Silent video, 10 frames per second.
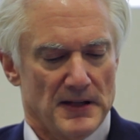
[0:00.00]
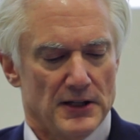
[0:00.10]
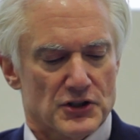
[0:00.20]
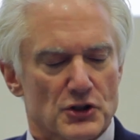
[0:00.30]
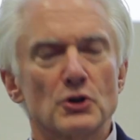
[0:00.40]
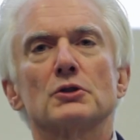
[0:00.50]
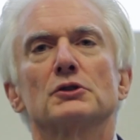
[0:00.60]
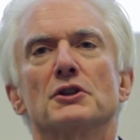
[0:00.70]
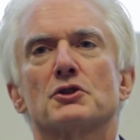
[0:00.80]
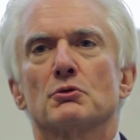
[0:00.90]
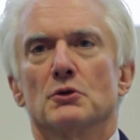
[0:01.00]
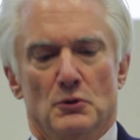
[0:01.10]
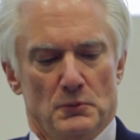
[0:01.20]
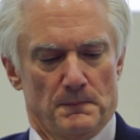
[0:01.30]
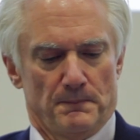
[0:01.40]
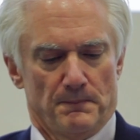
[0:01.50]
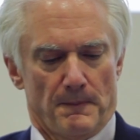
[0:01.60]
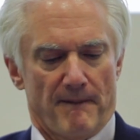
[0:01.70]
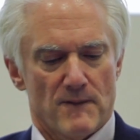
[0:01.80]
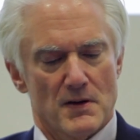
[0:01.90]
It's certainly true
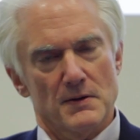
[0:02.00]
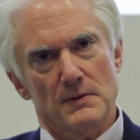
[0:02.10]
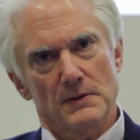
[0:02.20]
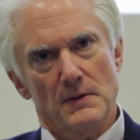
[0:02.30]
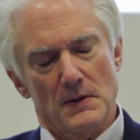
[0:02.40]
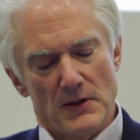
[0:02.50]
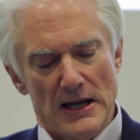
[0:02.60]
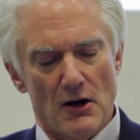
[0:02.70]
that